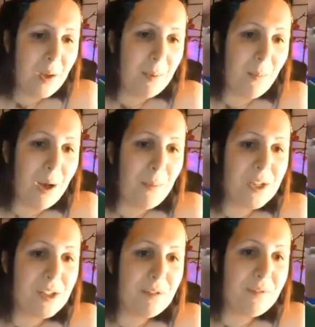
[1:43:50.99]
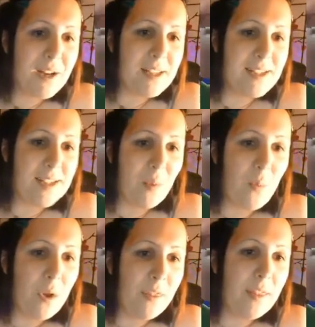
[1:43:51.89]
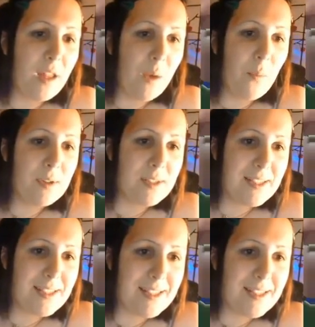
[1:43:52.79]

But what I want to do first is I want I want to